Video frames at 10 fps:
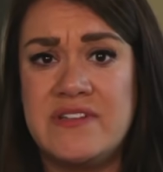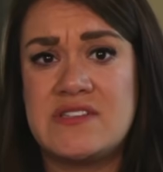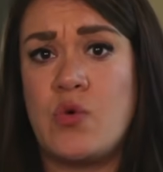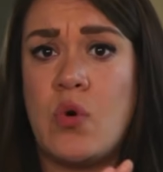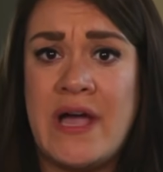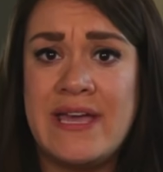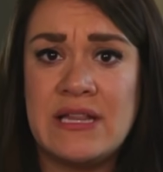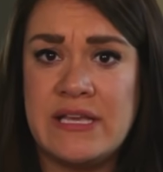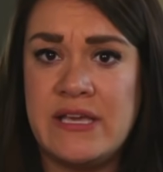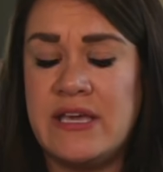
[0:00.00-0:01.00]
it's
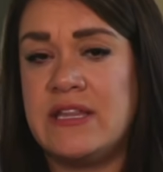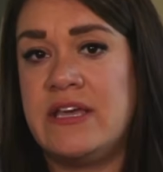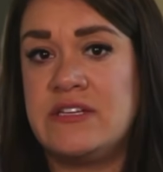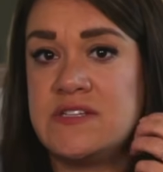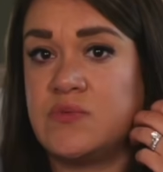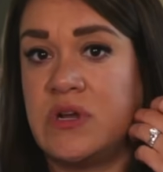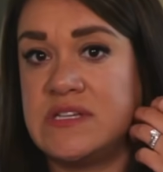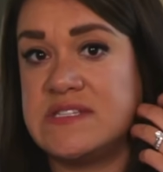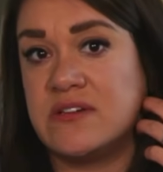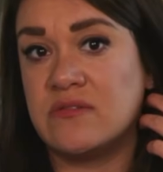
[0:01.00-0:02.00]
quietly and they just want to
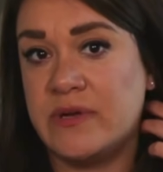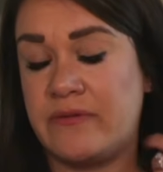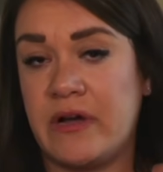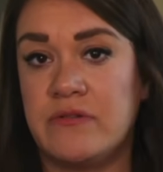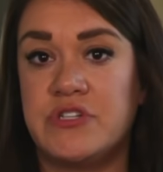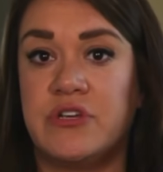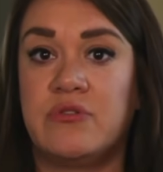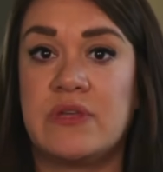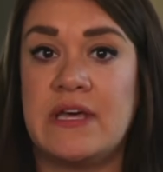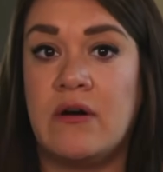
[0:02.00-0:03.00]
still be around you
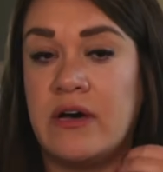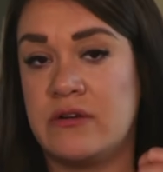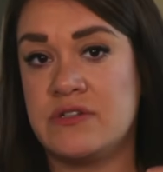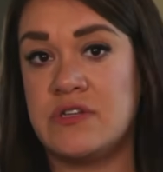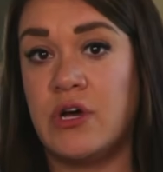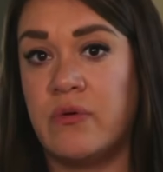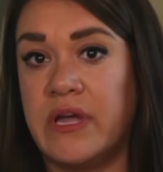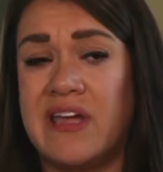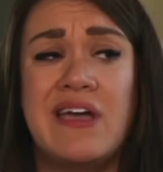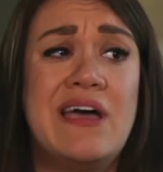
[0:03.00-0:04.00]
without others
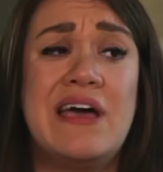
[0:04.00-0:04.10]
knowing.